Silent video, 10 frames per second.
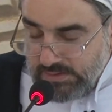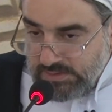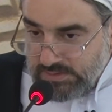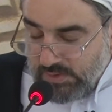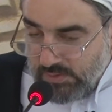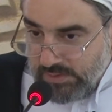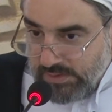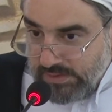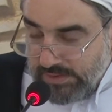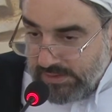So
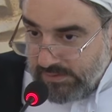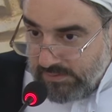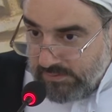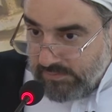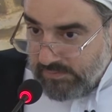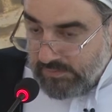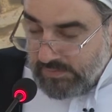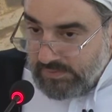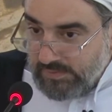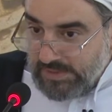here,
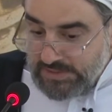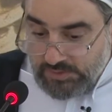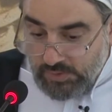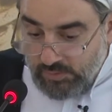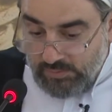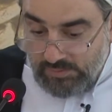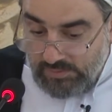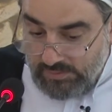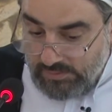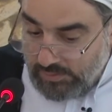this too
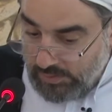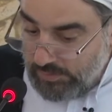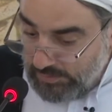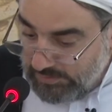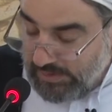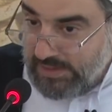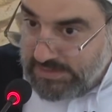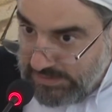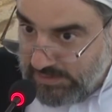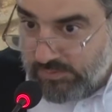
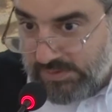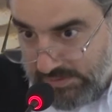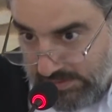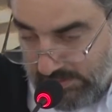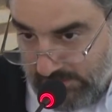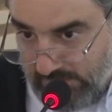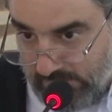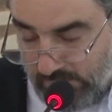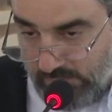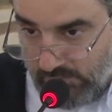ties in with
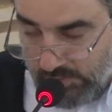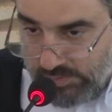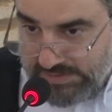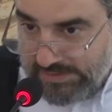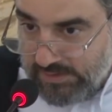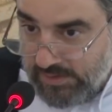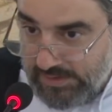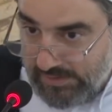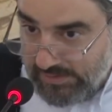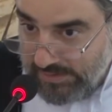what we said
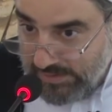earlier.